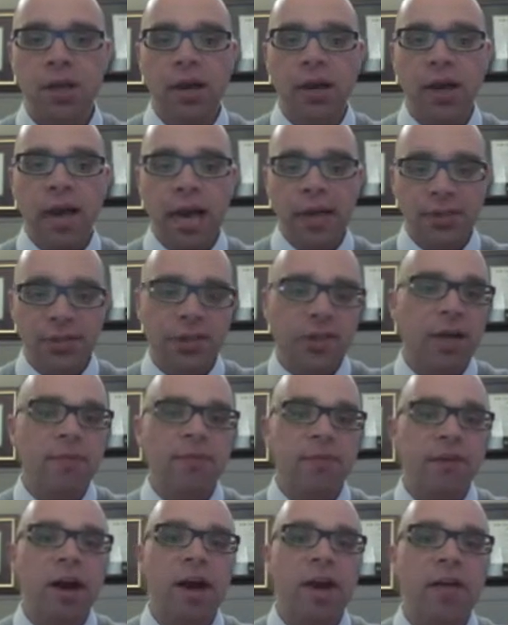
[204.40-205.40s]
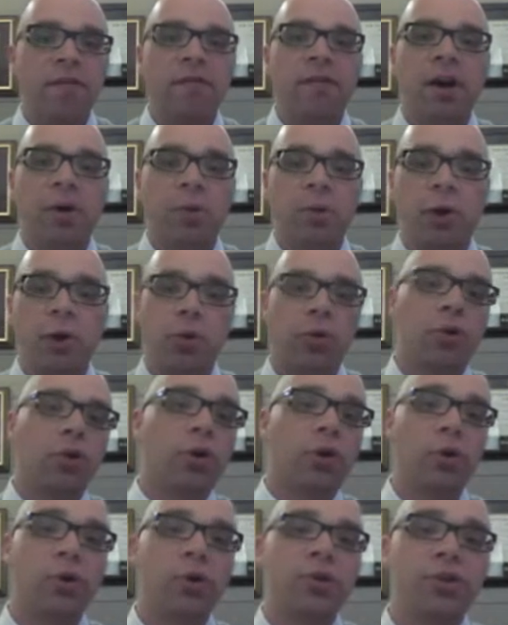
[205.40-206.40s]
And step five, we want to
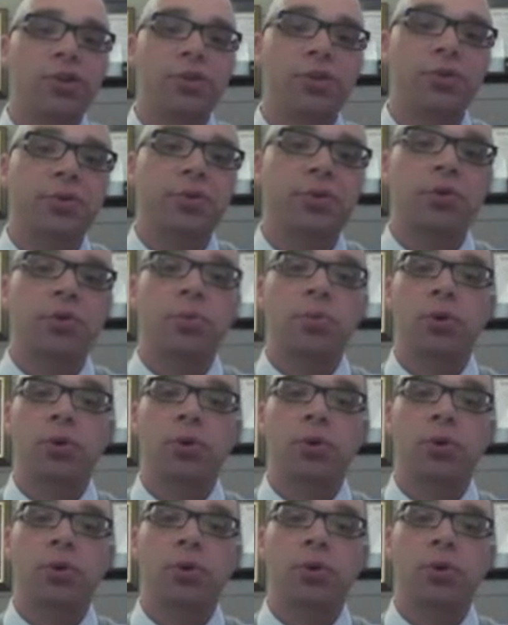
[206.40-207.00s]
encourage you to